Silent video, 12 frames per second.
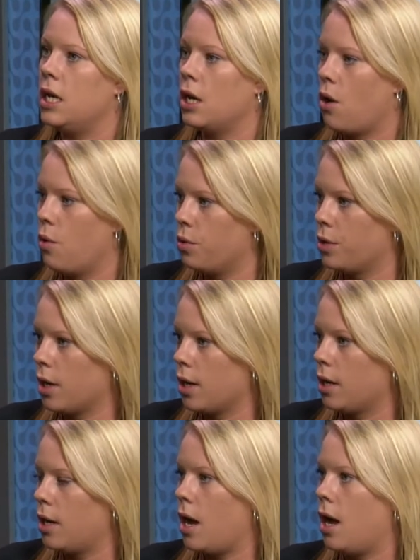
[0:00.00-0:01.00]
get
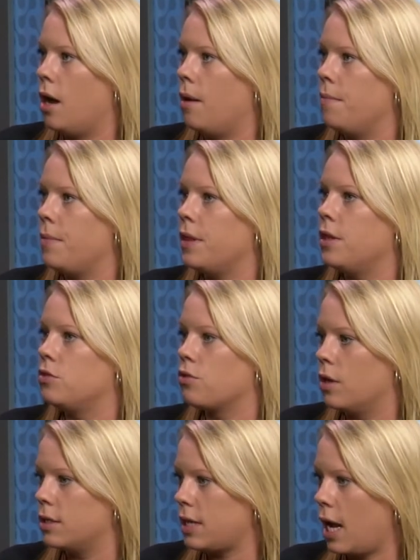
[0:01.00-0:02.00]
older, the
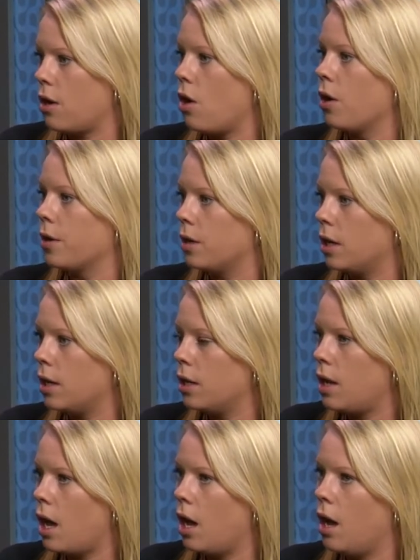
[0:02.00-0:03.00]
drugs got harder.
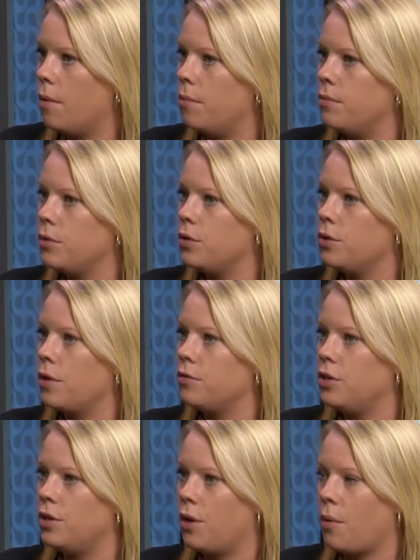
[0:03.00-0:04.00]

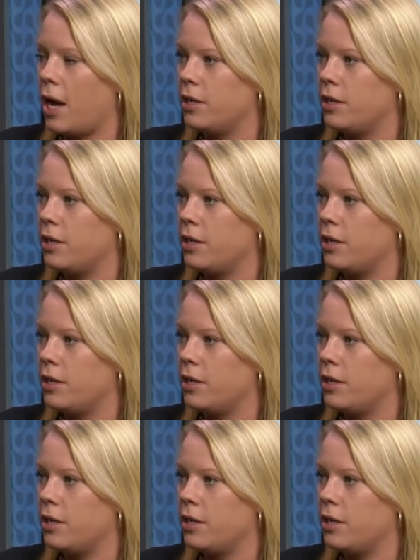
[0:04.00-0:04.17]
You know, I